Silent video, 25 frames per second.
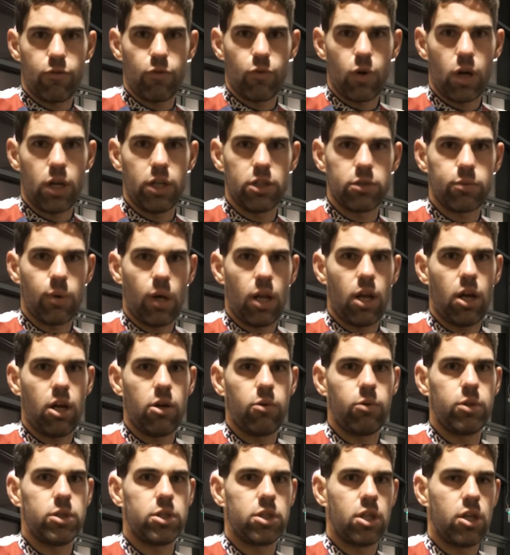for running as well. I
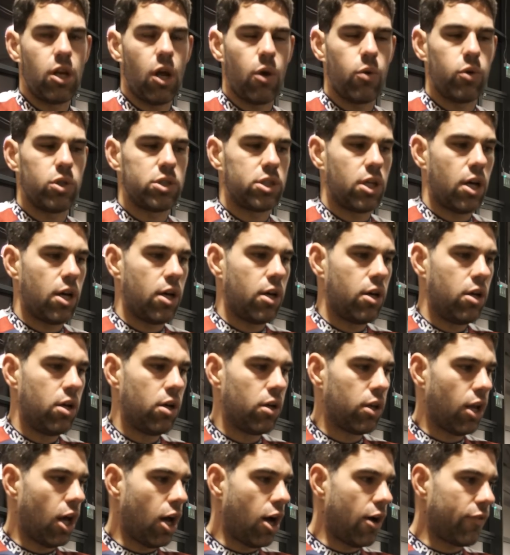always notice it,
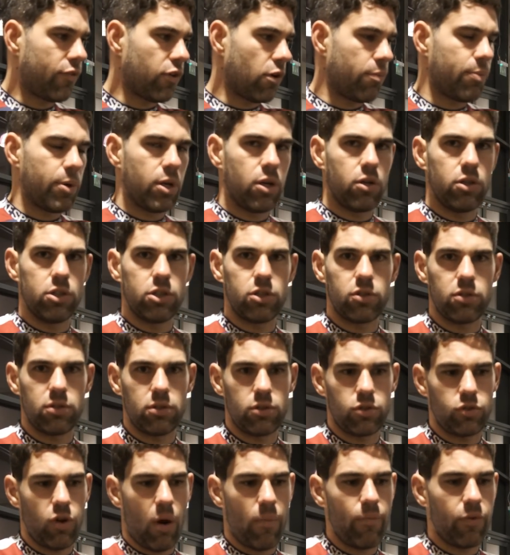like after I've been doing
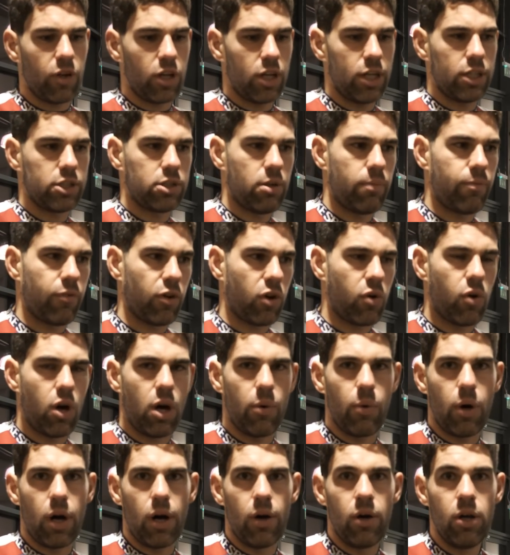strength and conditioning for quite
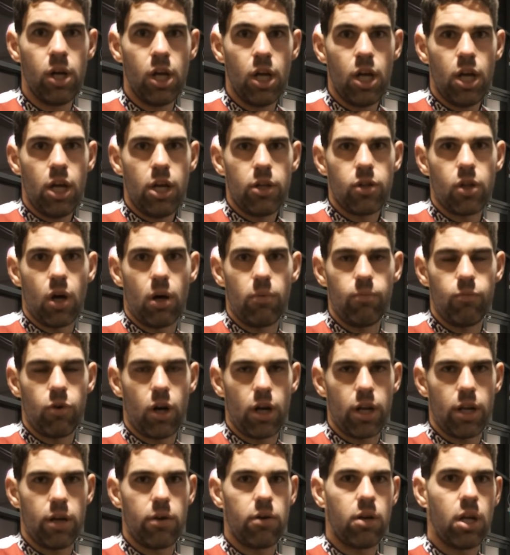a while, that I'm
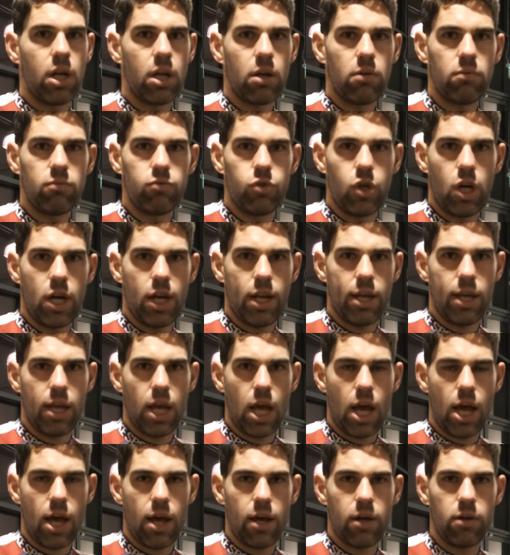running really,
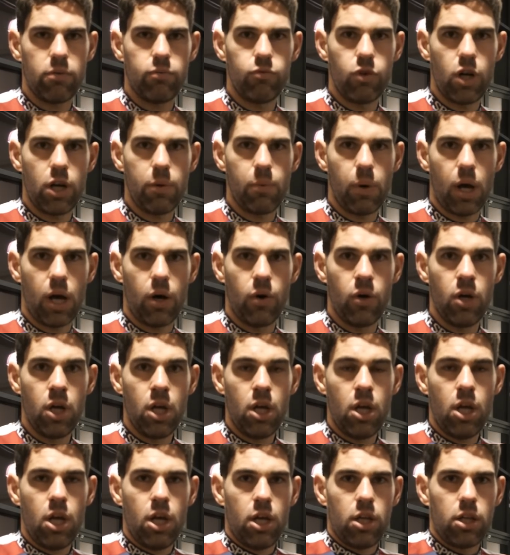really well.
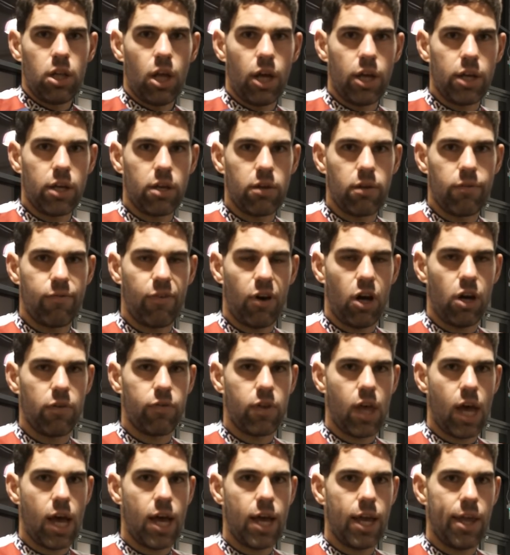Like
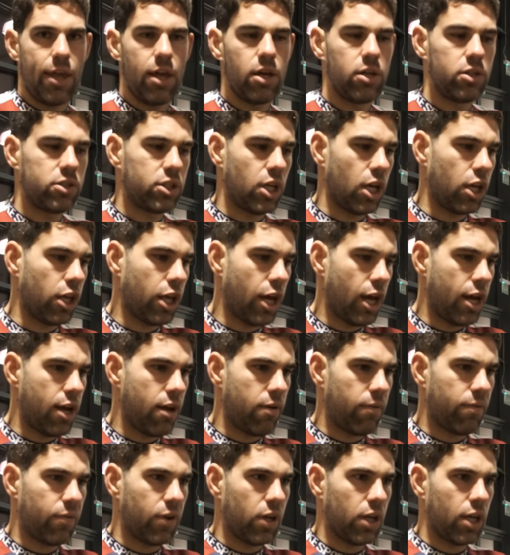5K, 10K and
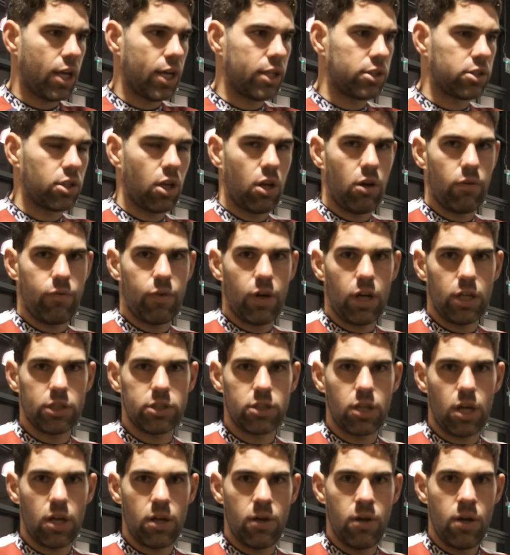everything gets a lot
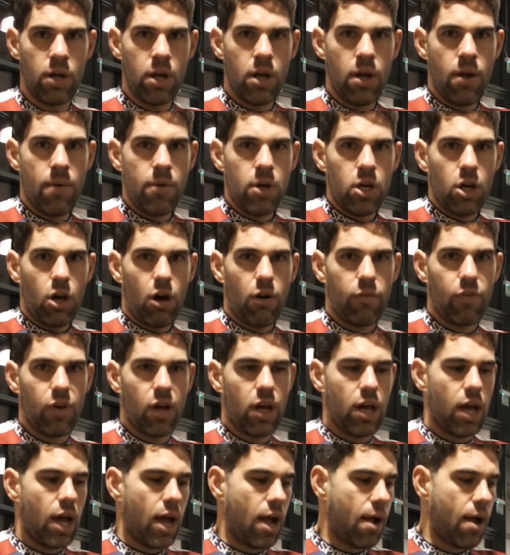faster off it.